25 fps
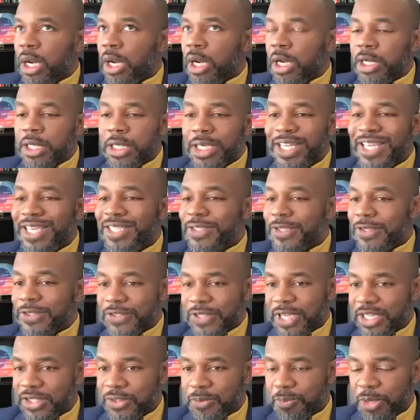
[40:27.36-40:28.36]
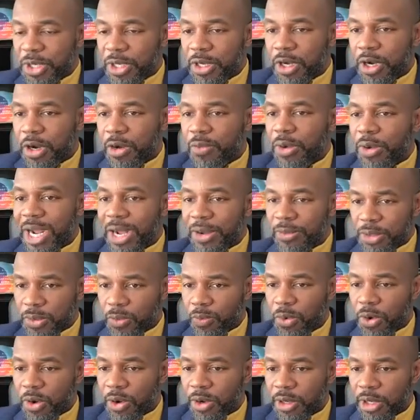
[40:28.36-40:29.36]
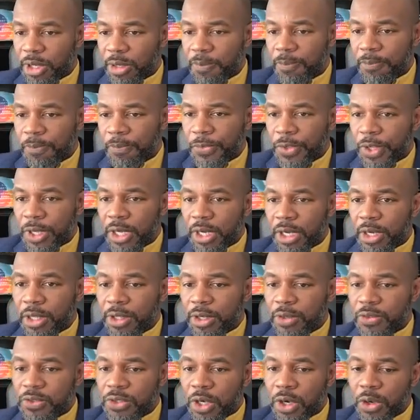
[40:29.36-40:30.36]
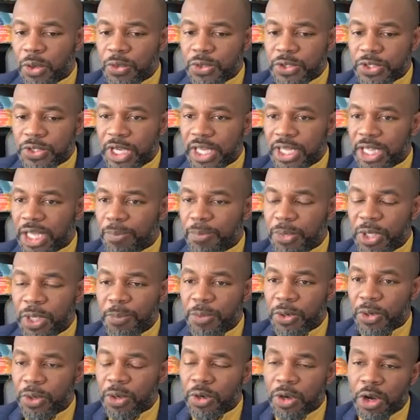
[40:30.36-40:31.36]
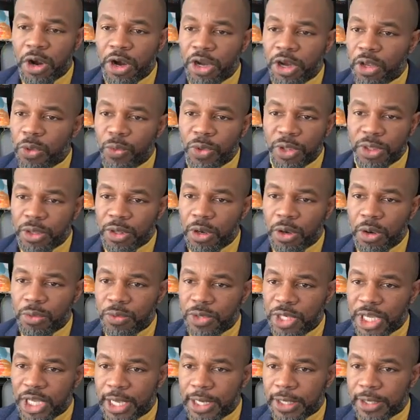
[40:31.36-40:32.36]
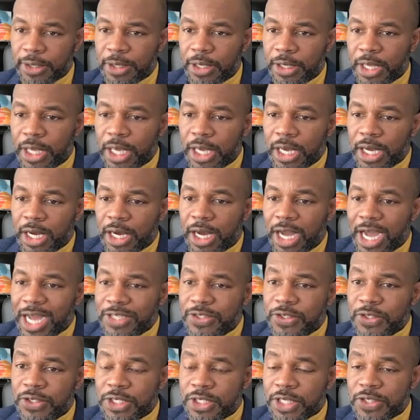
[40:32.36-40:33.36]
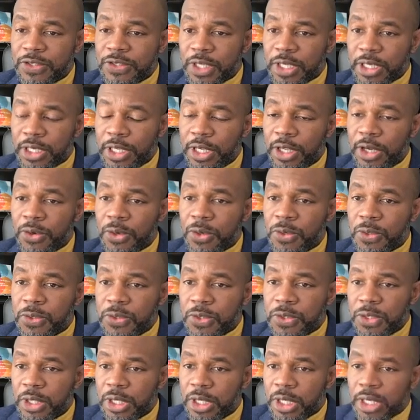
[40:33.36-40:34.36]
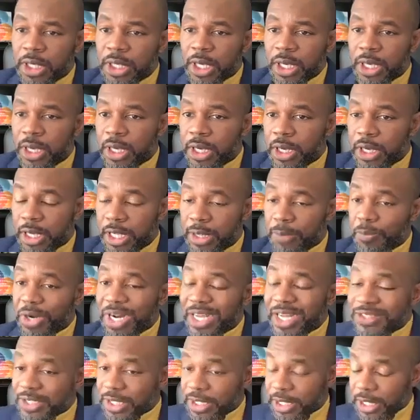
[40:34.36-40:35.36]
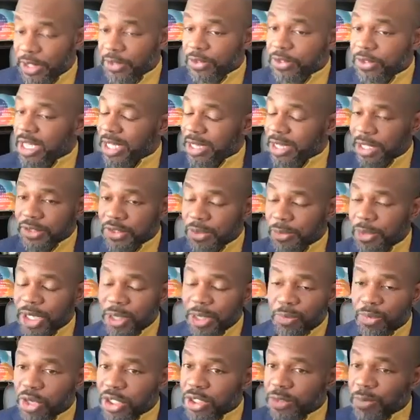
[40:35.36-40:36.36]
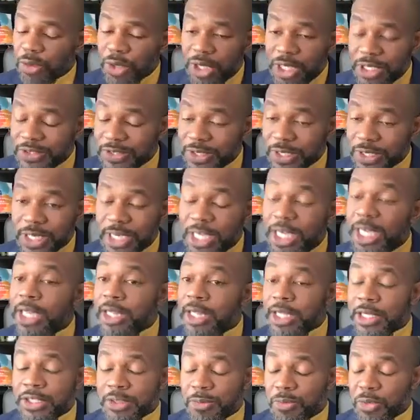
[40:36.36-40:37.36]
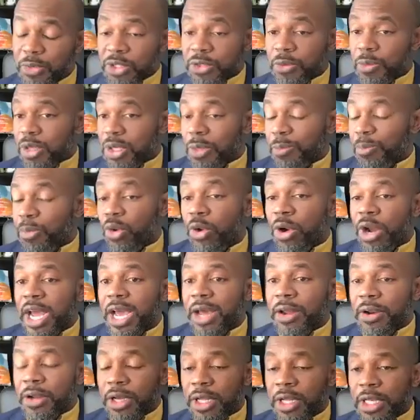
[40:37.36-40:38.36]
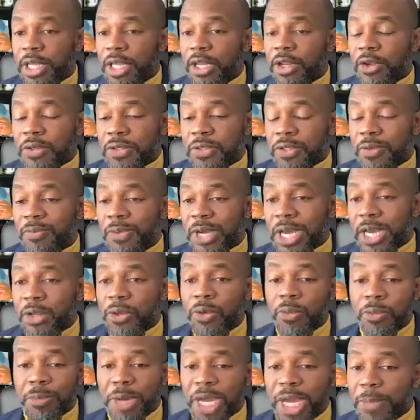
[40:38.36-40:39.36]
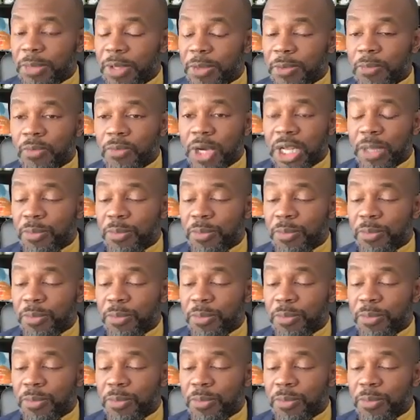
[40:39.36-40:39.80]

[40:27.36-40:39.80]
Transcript: needs assessment around the work. There's an old saying that people don't argue with their own data. I suggest that leaders, and when I say leaders, that doesn't mean the principal needs to lead this. Principal can point out a leader or somebody who might be